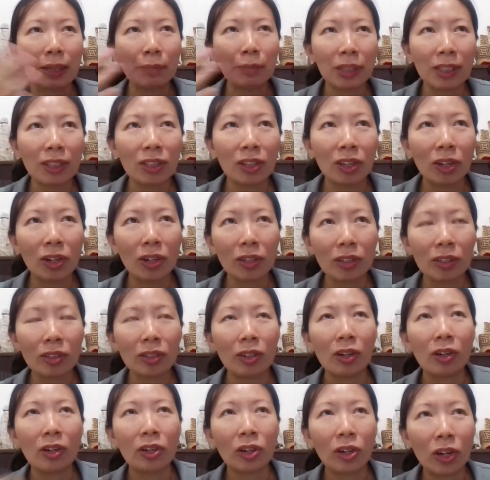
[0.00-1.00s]
something
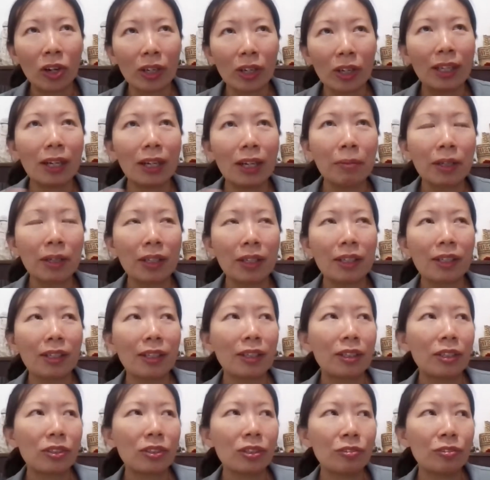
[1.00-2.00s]
long or coiled up
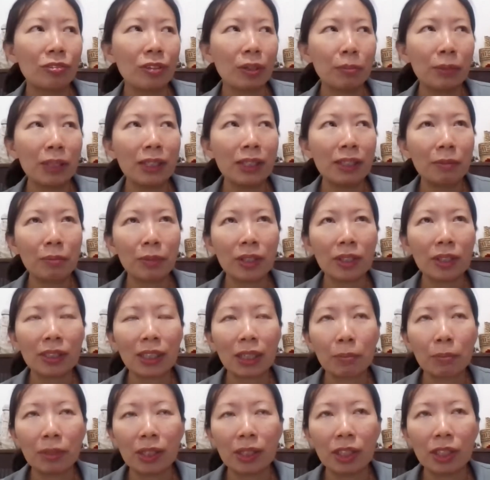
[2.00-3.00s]
so for me,
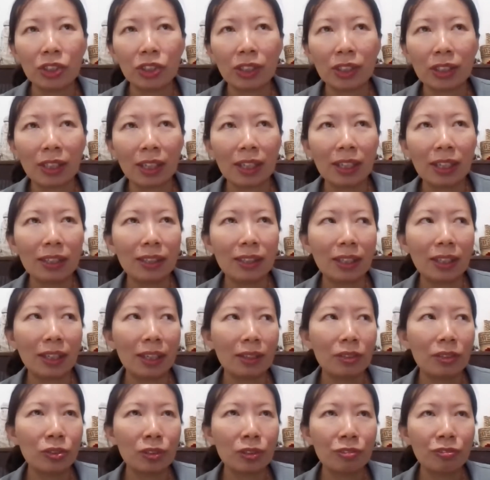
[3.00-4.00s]
because I'm a nature guide,
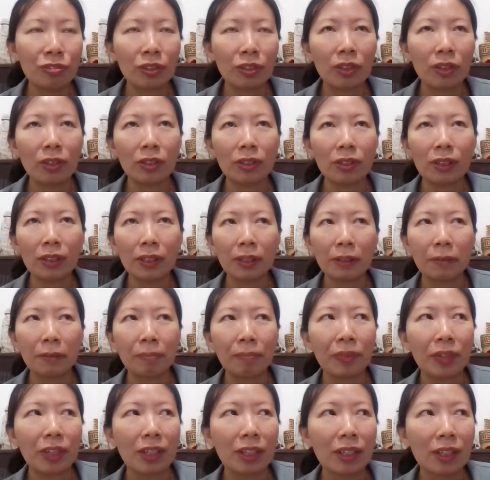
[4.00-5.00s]
I look for
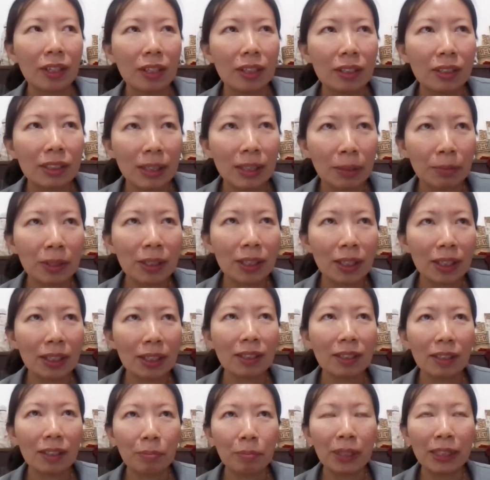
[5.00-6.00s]
um, something that
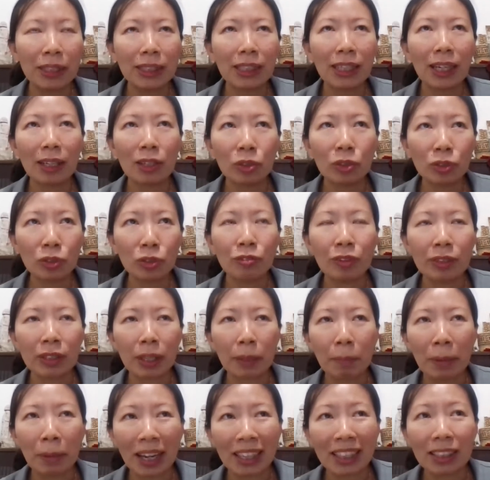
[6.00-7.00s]
basically I look for
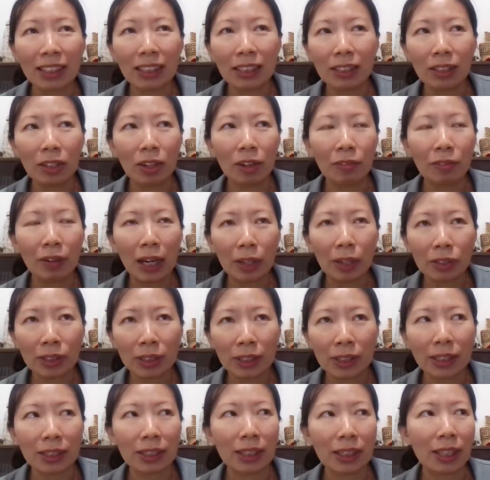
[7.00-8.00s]
the pattern of how
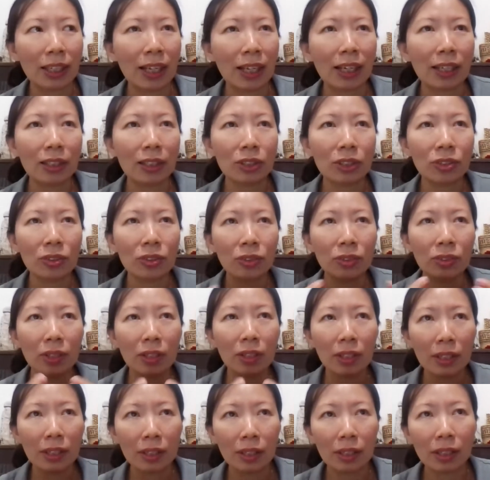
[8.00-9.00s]
snakes are like.
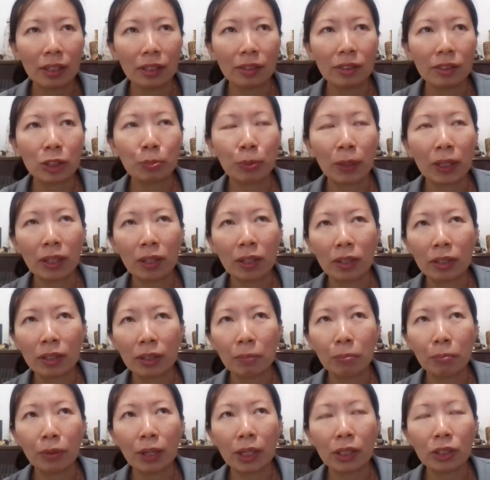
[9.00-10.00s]
So uh, spread along
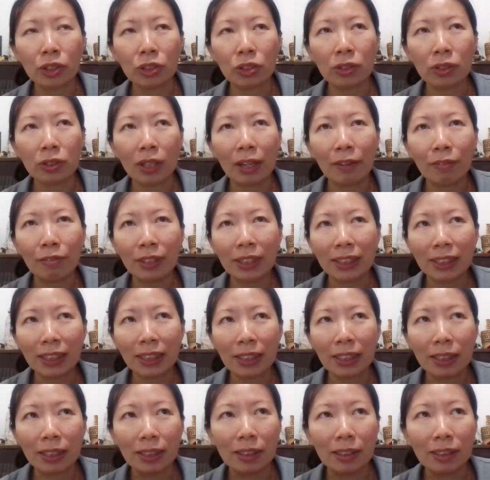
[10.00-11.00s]
a branch. So every
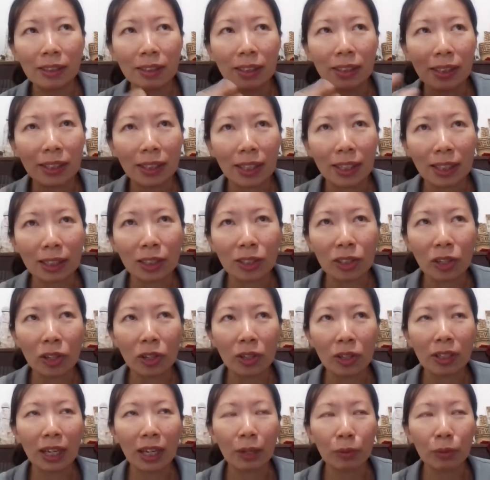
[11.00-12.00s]
single thing that's
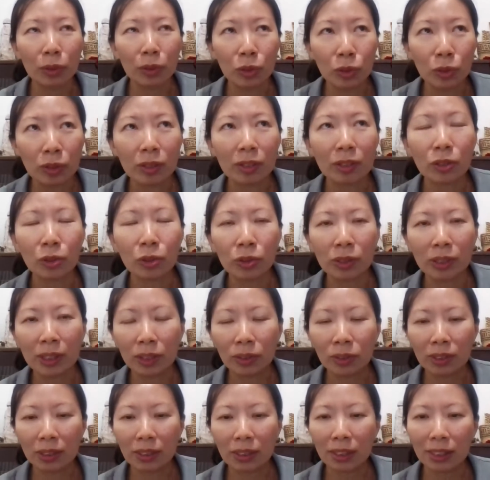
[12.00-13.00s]
long, I will look
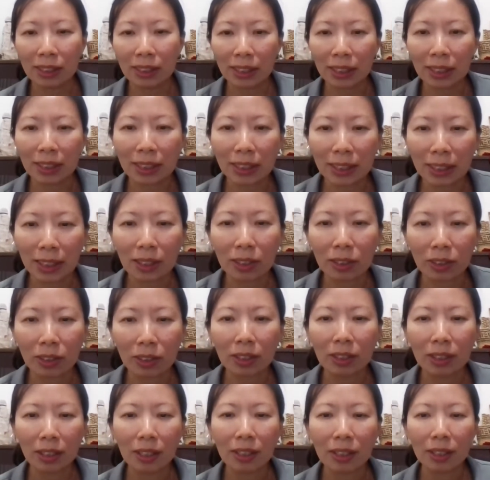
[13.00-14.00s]
closely to see is mm-hmm. it snake or
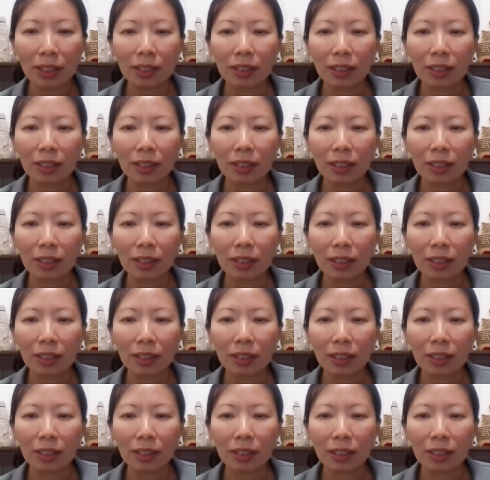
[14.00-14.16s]
not.